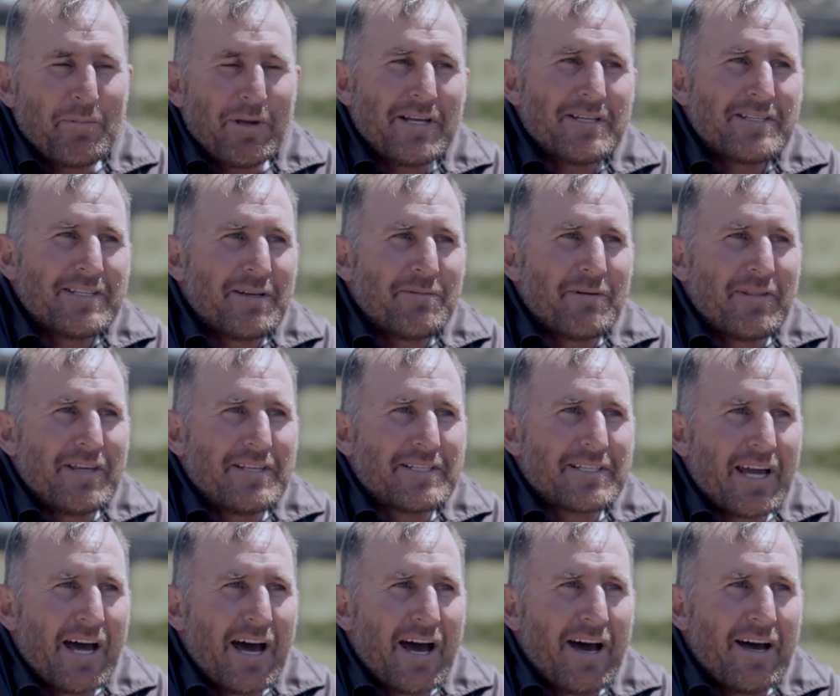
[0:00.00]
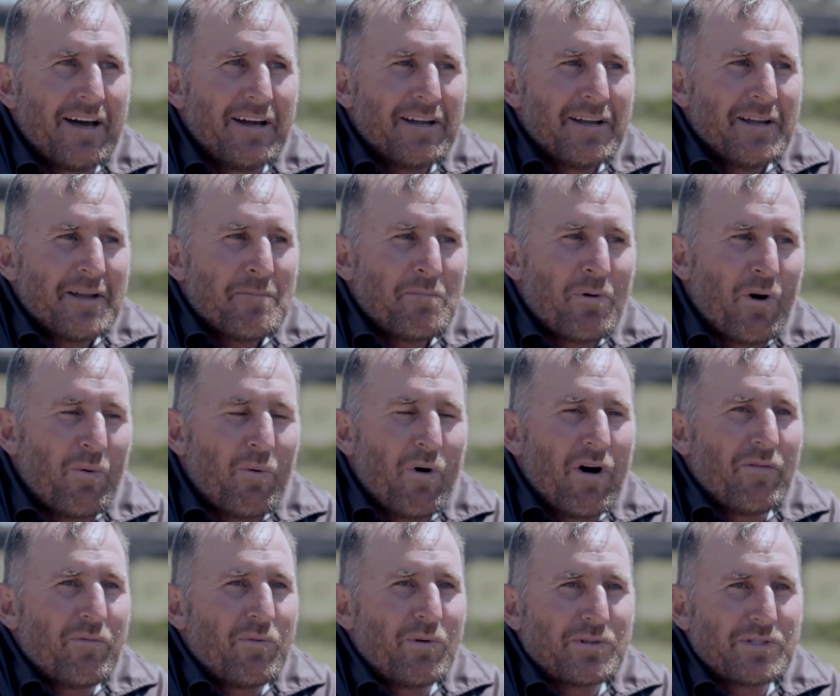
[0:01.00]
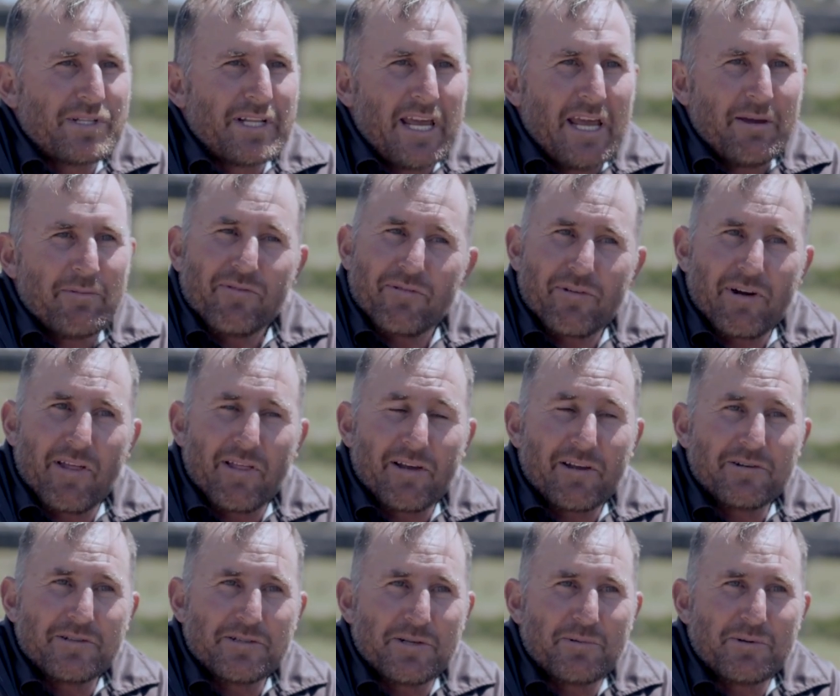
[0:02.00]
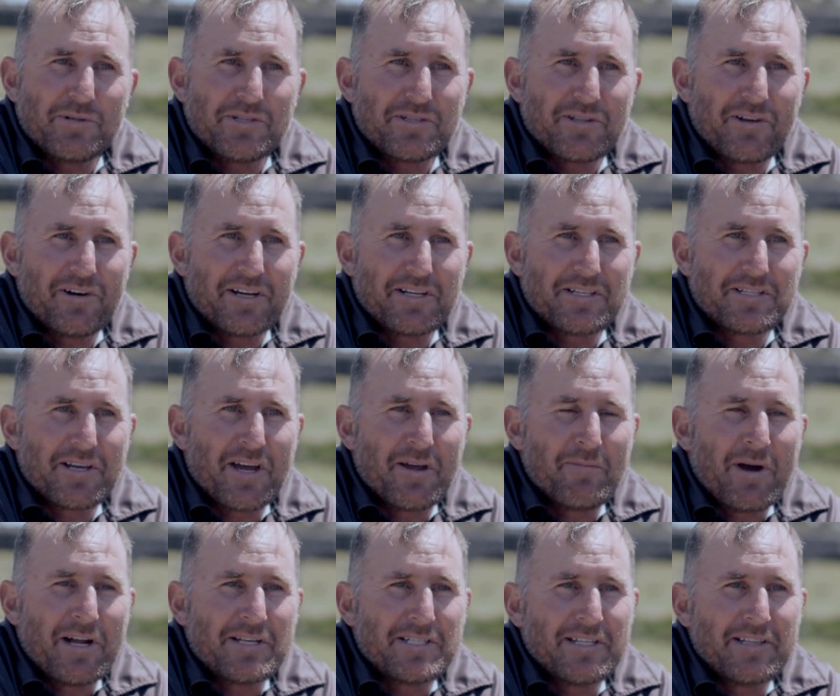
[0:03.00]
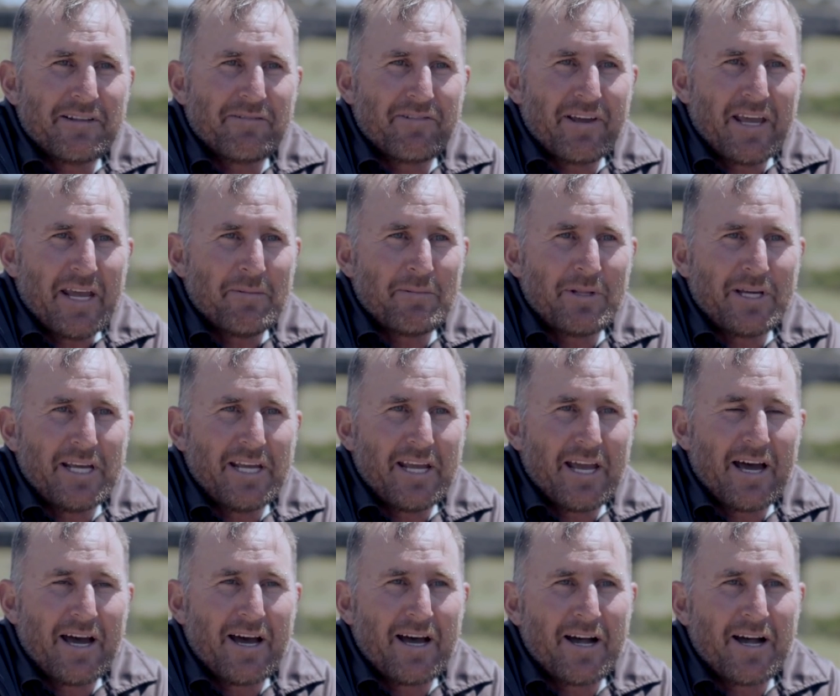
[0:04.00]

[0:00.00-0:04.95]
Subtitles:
biggest thing with this car, my wife wants to keep it forever because it was like so much in the family.